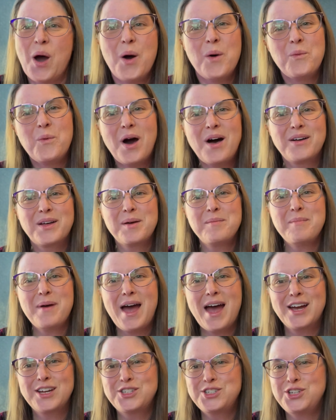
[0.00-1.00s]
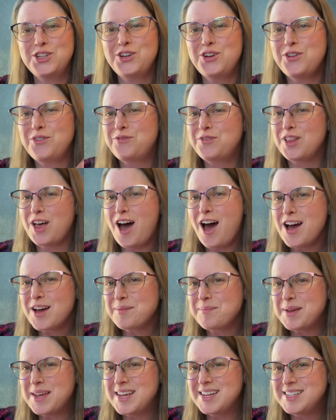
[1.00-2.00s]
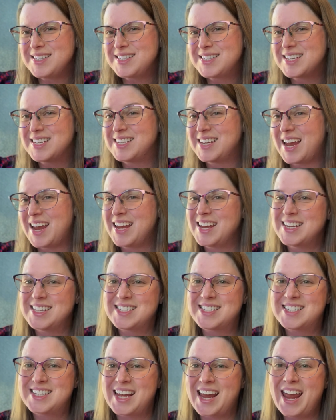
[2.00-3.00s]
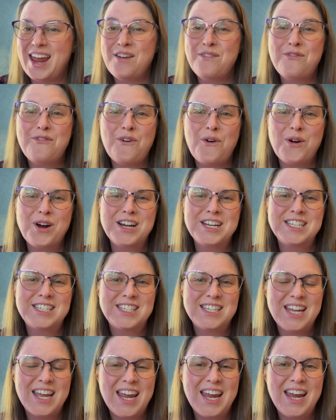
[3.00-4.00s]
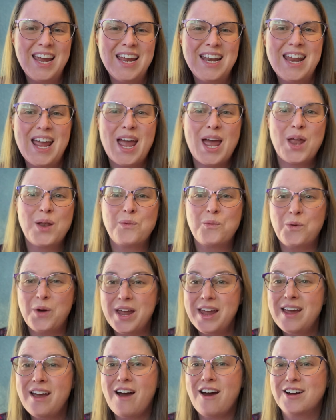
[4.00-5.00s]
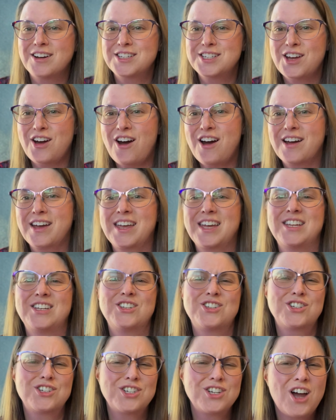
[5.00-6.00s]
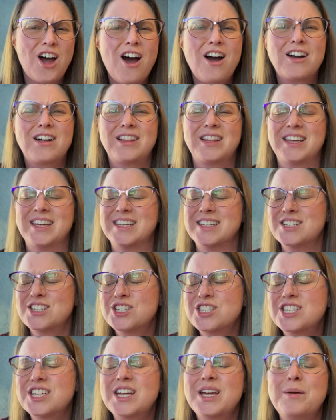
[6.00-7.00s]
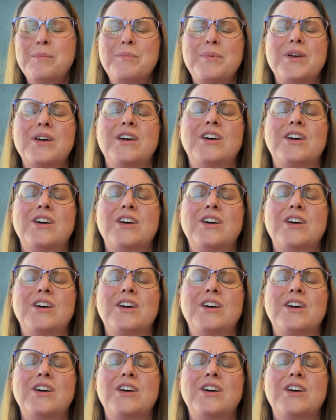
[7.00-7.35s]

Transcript: Welcome back to Vlogmas. Today is day 14 and we are talking chocolate chip